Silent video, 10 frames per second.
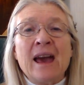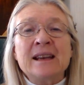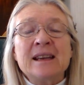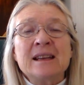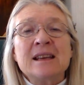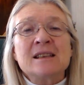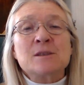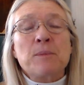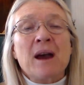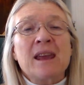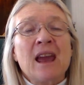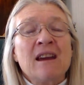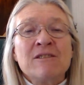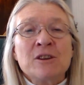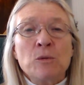And it is by
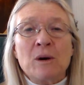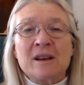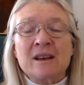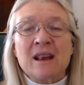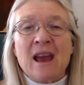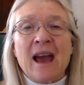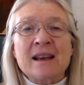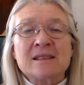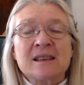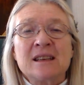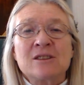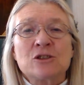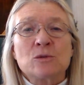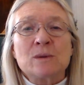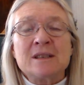everyone asking
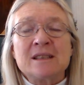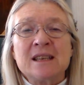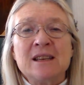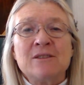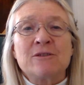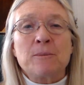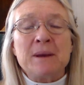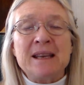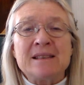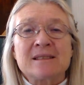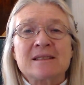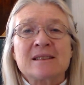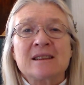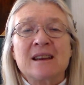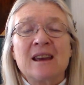to receive
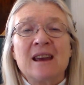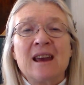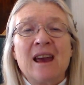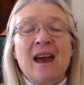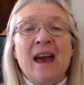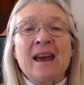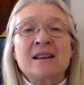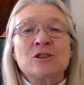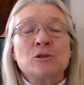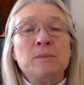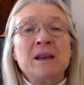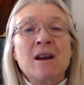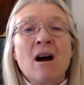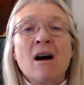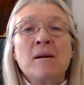peace and to
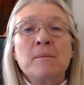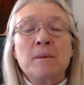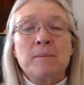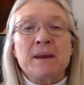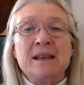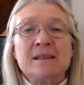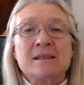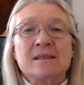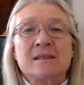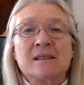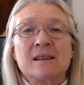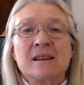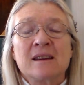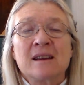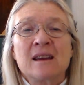become peace
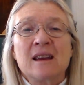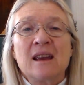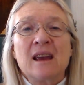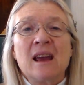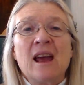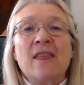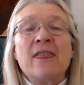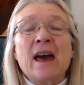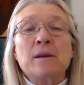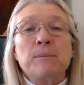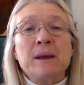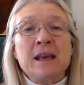that